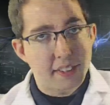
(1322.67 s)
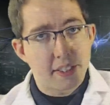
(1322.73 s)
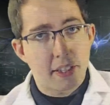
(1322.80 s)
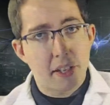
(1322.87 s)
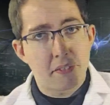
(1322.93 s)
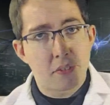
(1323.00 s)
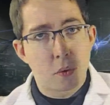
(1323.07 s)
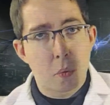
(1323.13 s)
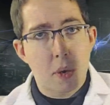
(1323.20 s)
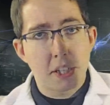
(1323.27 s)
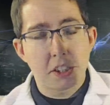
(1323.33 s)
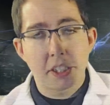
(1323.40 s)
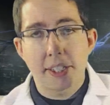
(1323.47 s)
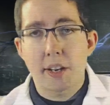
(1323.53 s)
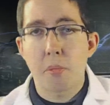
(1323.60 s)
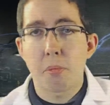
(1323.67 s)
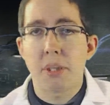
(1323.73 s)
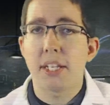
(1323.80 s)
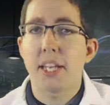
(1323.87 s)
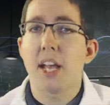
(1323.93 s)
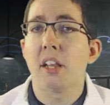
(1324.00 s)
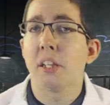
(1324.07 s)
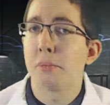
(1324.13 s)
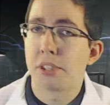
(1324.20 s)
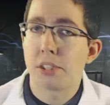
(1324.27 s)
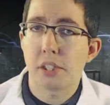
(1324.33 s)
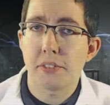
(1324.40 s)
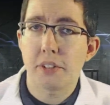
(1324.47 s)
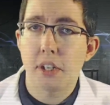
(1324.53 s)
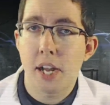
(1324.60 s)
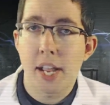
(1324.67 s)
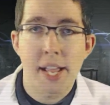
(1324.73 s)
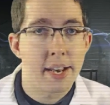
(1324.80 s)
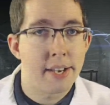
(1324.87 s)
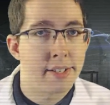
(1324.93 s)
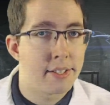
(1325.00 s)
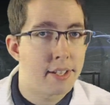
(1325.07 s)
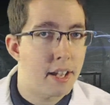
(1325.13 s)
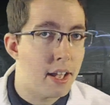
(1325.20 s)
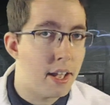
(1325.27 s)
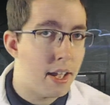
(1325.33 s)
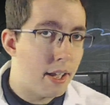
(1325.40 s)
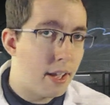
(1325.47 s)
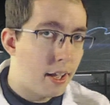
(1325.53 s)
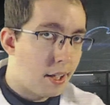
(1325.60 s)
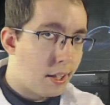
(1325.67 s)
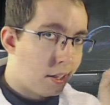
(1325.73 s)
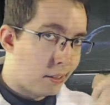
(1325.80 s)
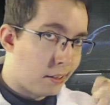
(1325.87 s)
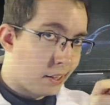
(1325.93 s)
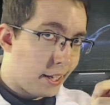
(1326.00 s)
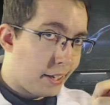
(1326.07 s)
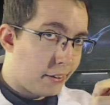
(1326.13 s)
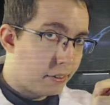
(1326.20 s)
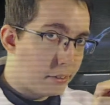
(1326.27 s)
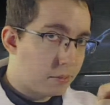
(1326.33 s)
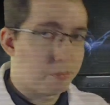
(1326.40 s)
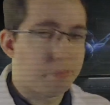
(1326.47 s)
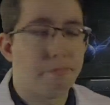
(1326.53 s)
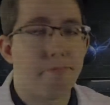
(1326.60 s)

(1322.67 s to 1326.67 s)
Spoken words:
Thanks a lot for watching RPL Observer, and later.